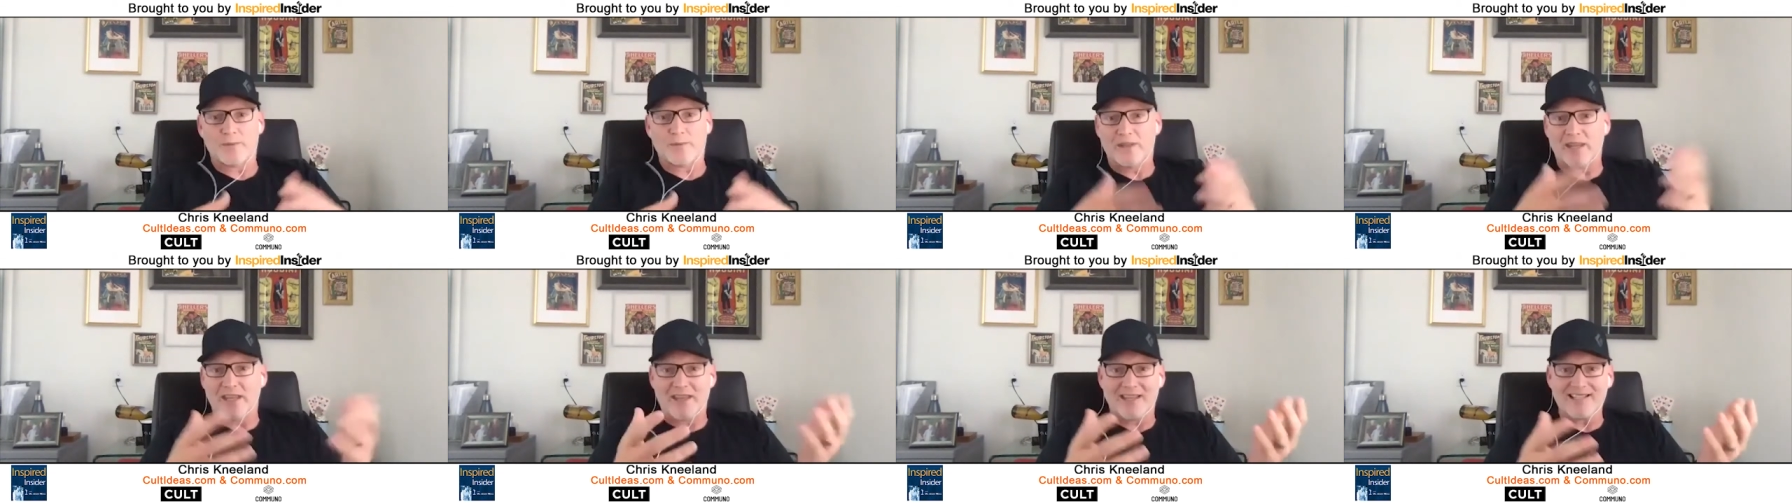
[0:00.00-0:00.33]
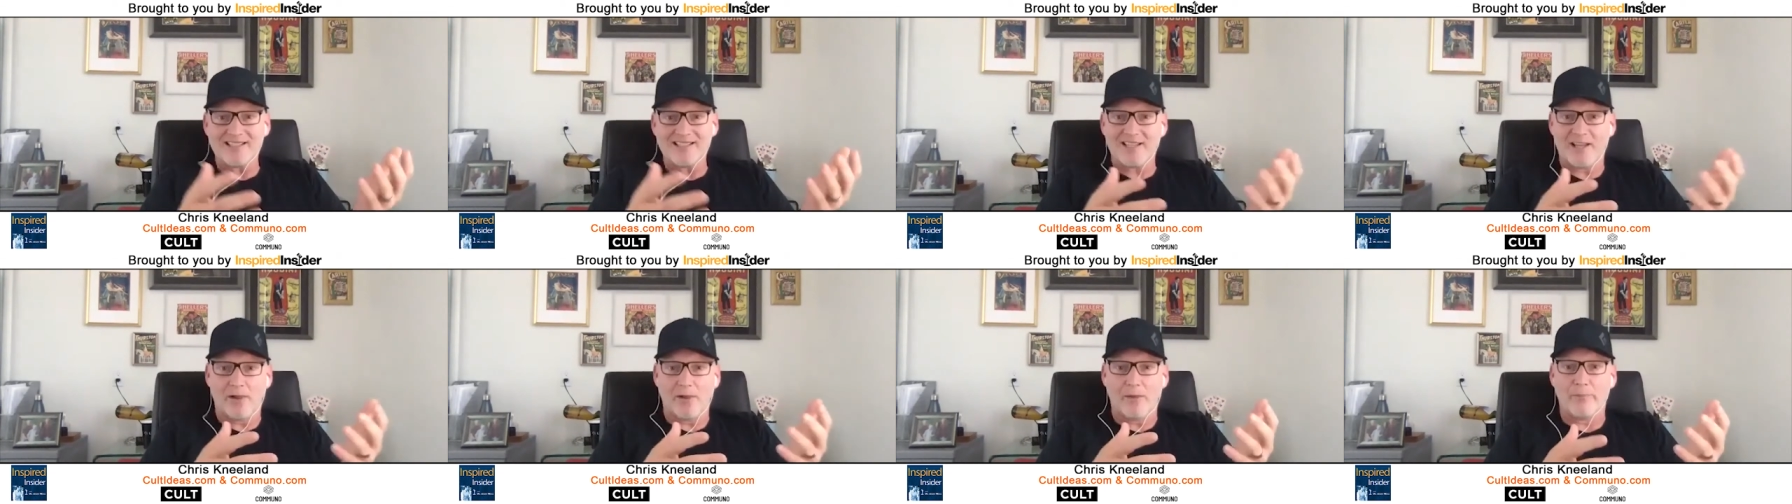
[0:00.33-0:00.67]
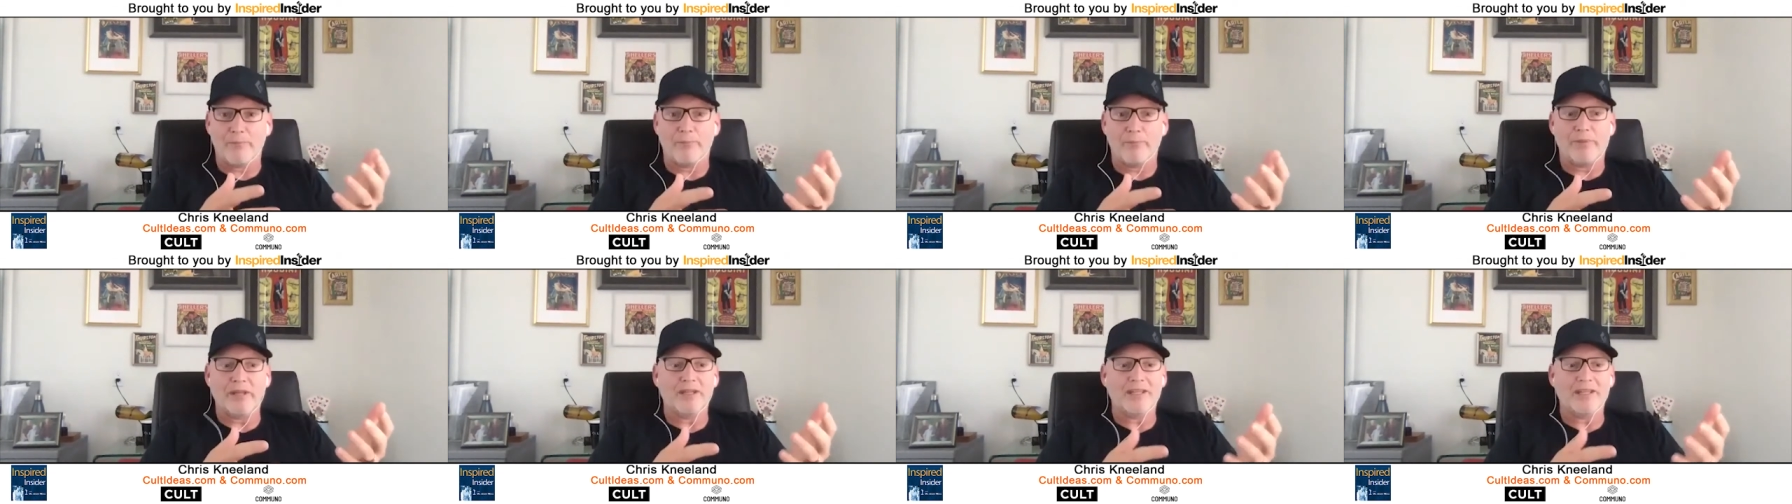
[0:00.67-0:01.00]
I mean, they
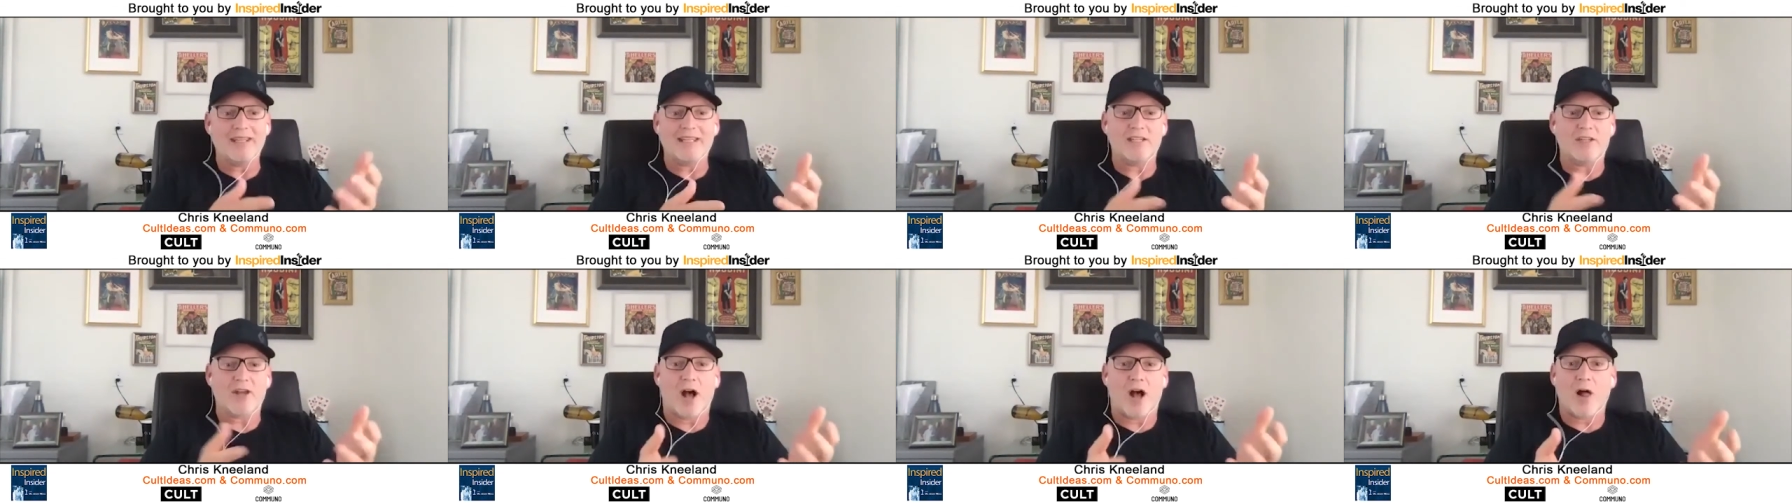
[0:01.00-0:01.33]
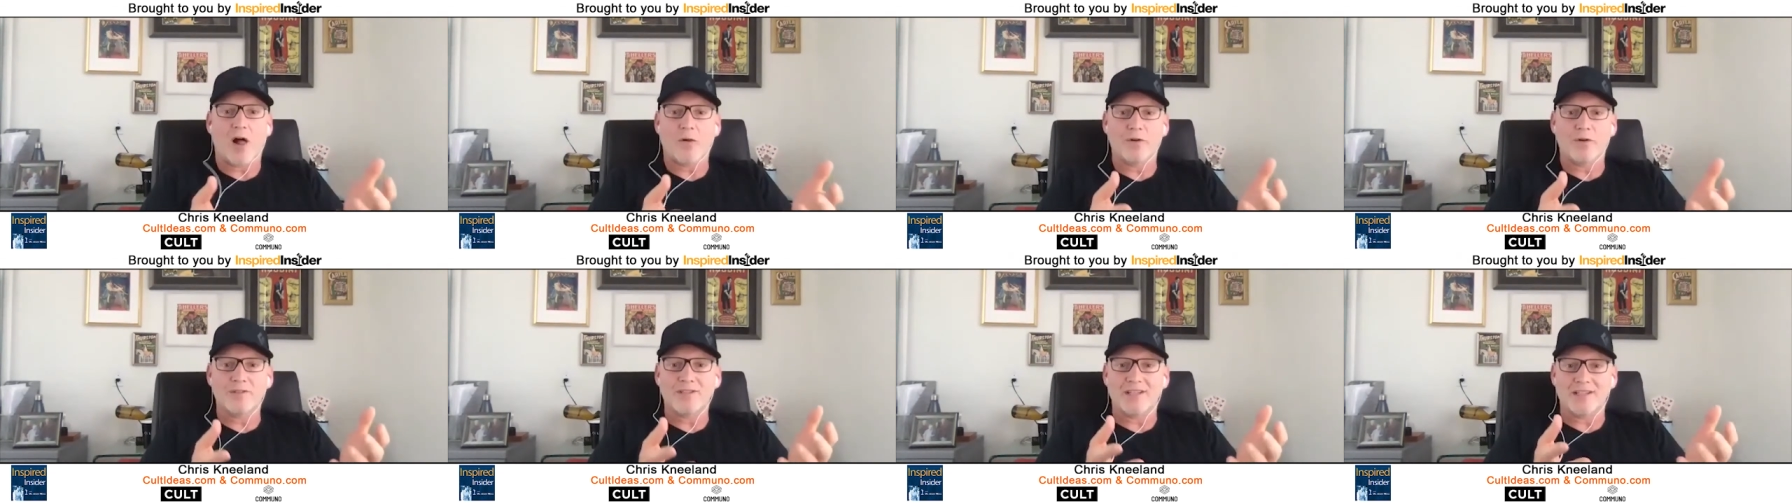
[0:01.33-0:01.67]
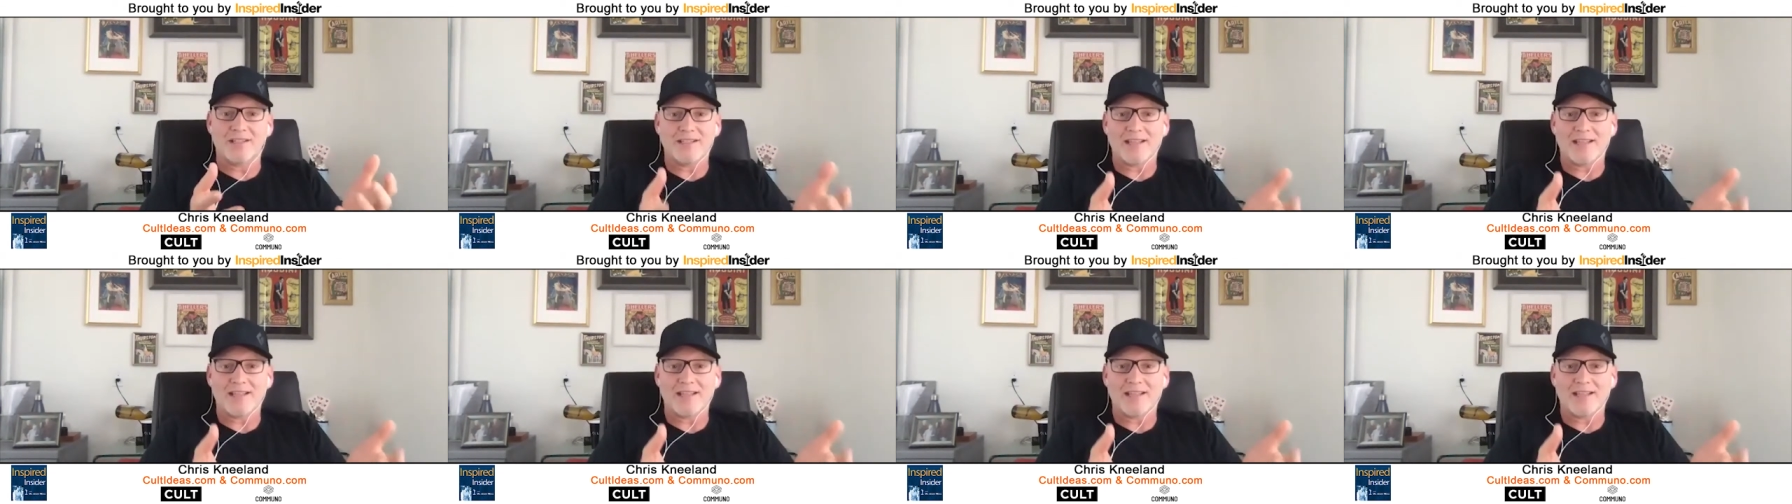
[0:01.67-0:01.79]
sell $1 billion in